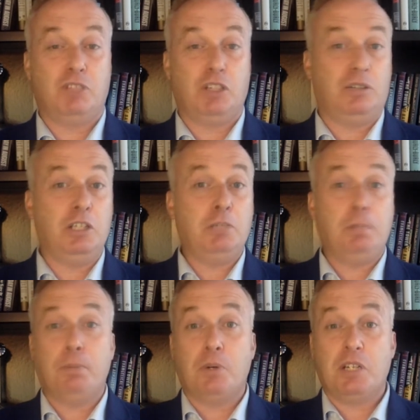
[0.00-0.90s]

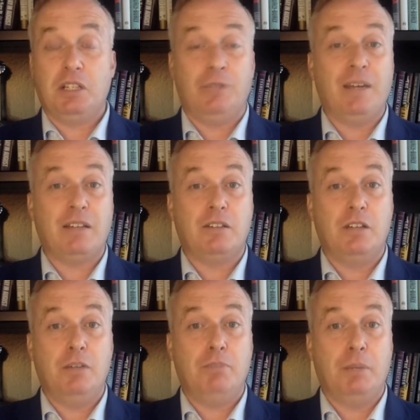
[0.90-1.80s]
disproportionately affected
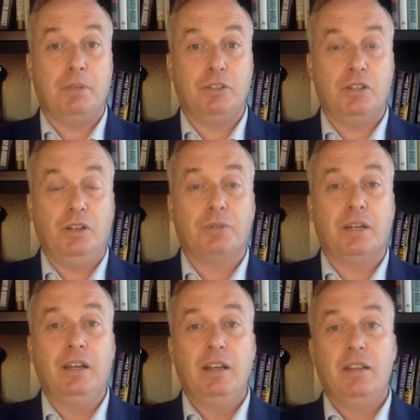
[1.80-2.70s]
young people and children.
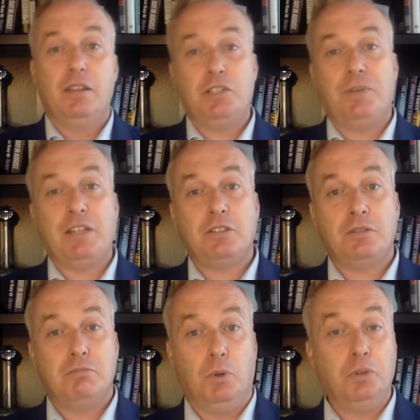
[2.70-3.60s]
This affects
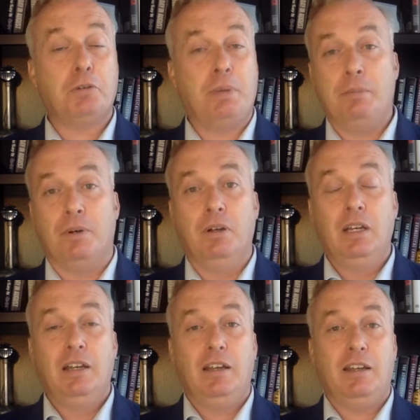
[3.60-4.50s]
older people.
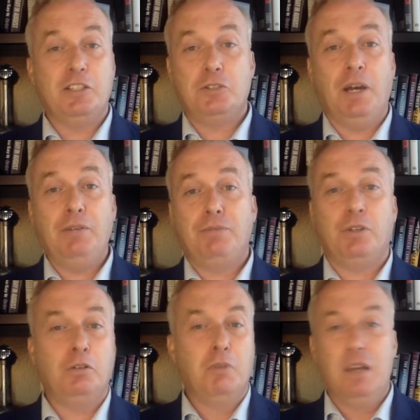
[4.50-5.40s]
And in swine
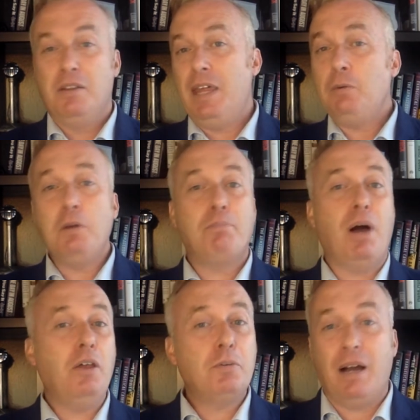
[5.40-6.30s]
flu, they weren't
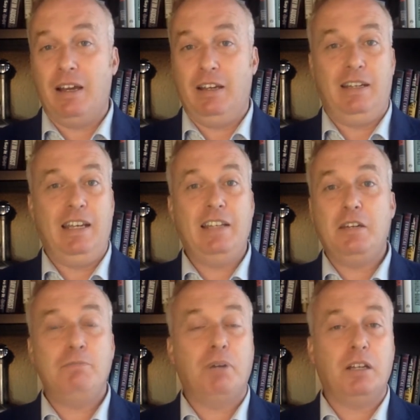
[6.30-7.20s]
bothered by it. It
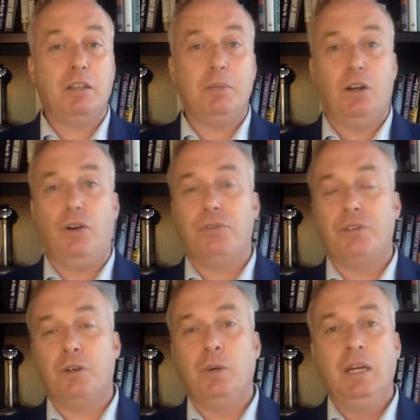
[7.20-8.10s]
didn't bug them at all.
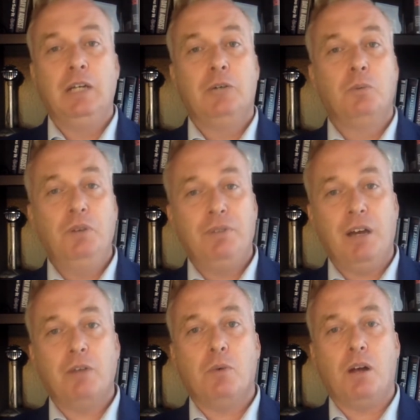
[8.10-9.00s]
So we've got
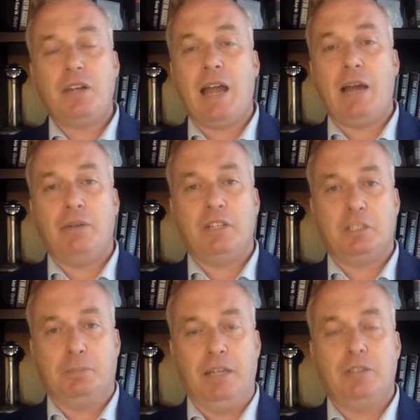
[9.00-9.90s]
to watch how this
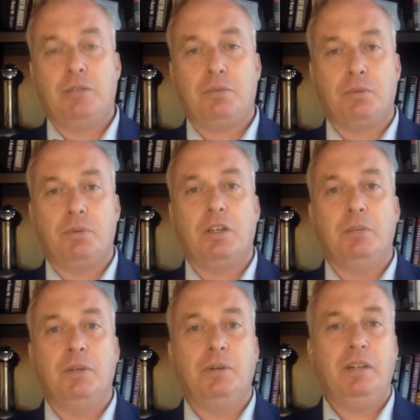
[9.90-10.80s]
spreads through the
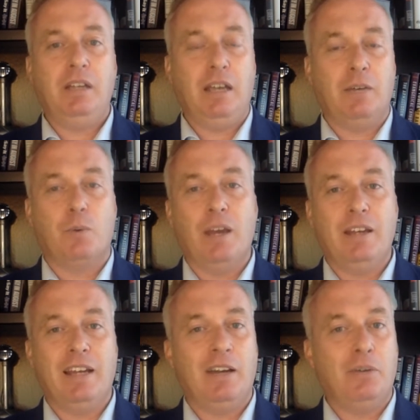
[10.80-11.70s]
community. And right
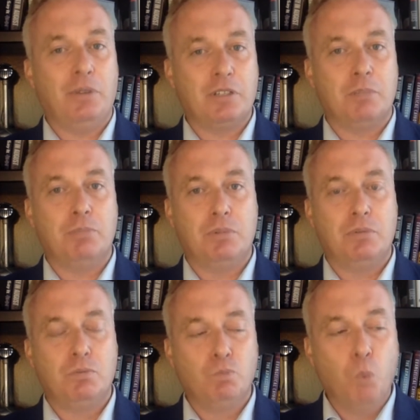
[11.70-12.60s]
now, there's some
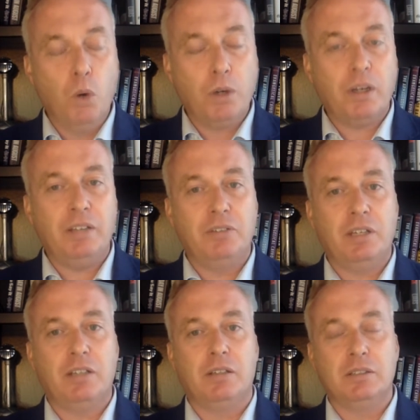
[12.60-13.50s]
worrying
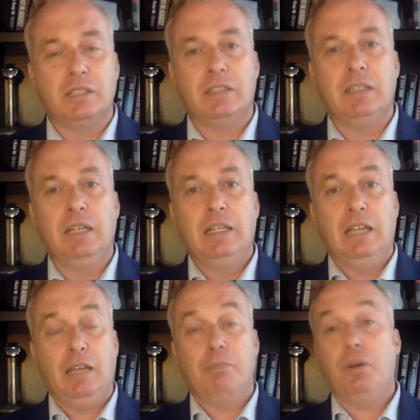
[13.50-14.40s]
signals in
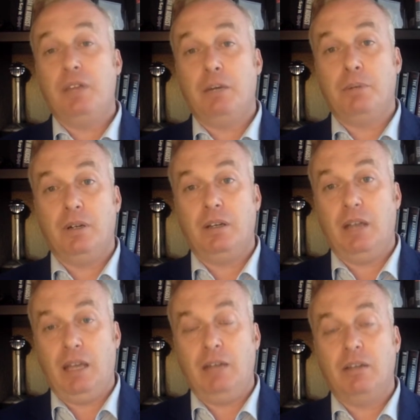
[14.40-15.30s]
both Alberta
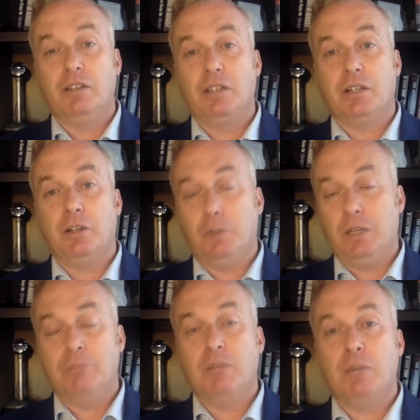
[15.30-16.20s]
and Ontario,
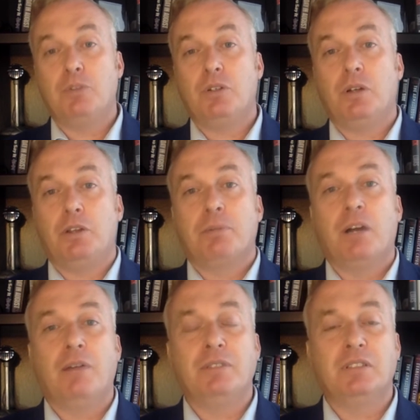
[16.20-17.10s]
and I'm sure other
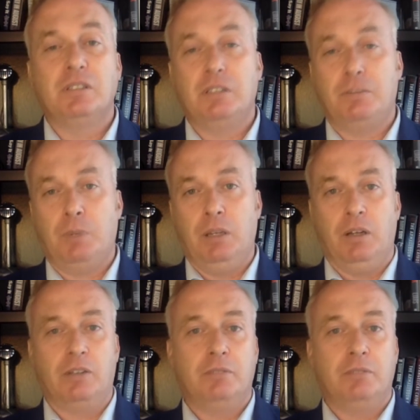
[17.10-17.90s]
provinces if we looked.